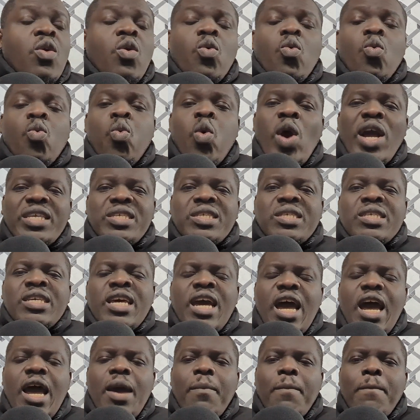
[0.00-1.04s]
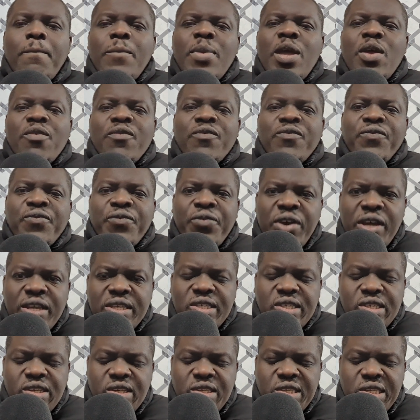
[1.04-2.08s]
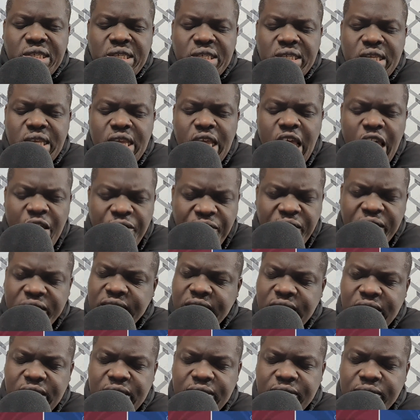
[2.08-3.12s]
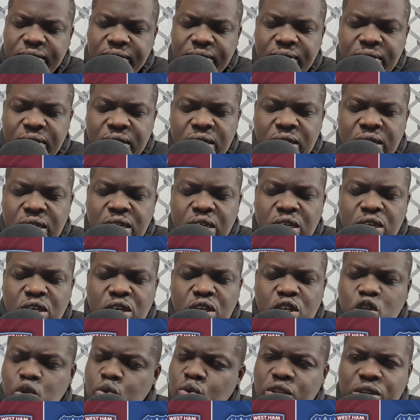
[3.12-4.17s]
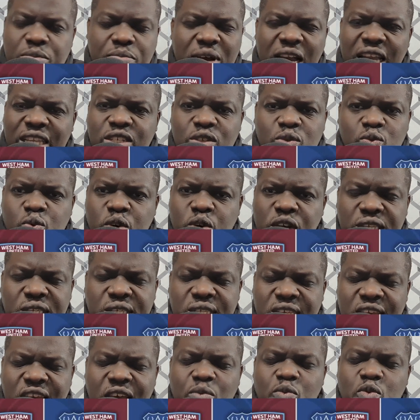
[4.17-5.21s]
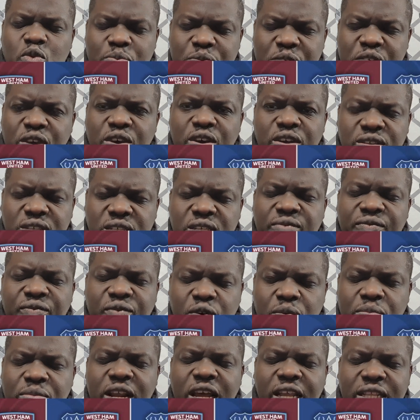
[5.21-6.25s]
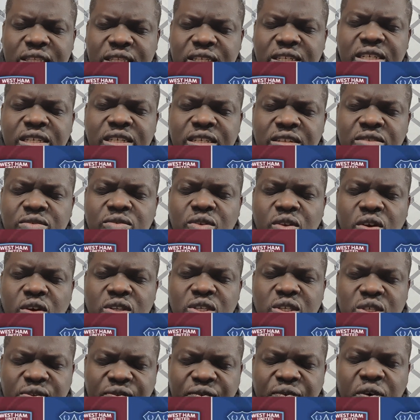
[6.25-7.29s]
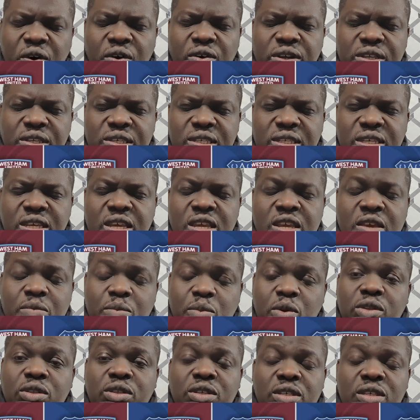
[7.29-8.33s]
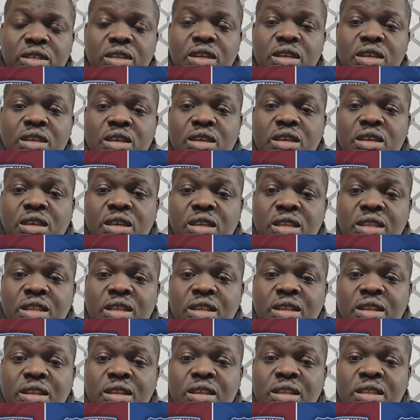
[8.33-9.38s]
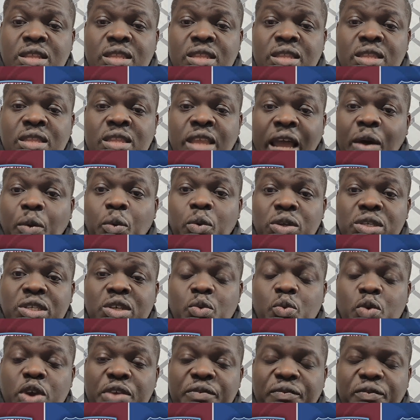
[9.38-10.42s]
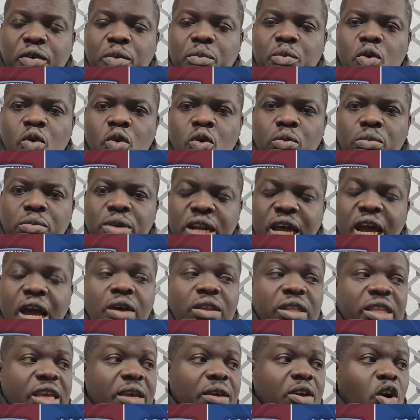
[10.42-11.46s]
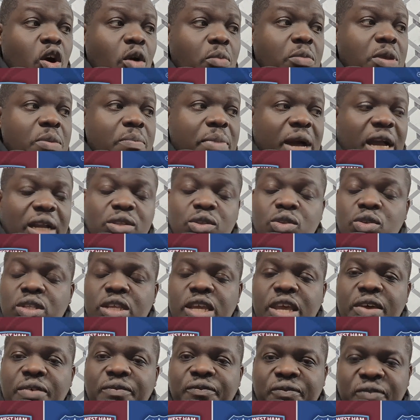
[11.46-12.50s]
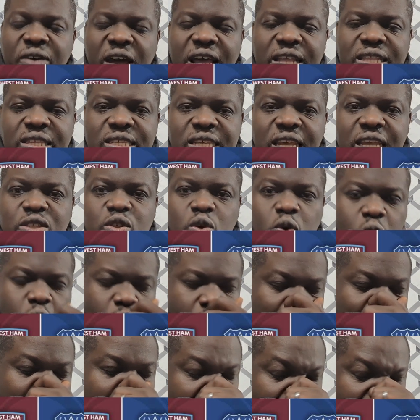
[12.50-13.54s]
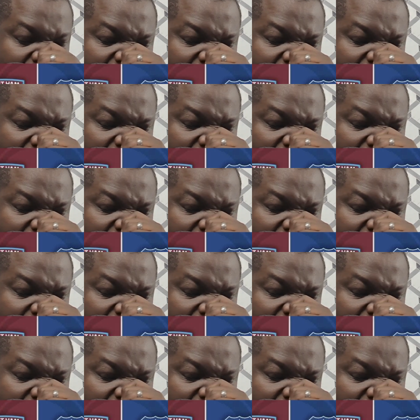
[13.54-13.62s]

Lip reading: West Ham versus Everton. You would imagine West Ham will be hurting from that 3-0 loss to Forest, but that was away from home. Now they're coming back to their fans at home.